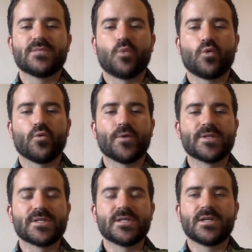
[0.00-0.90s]
moral
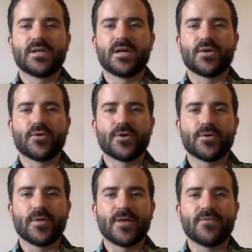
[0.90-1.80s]
reasoning, and
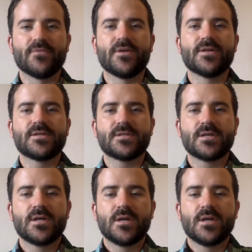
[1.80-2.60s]
critical life events.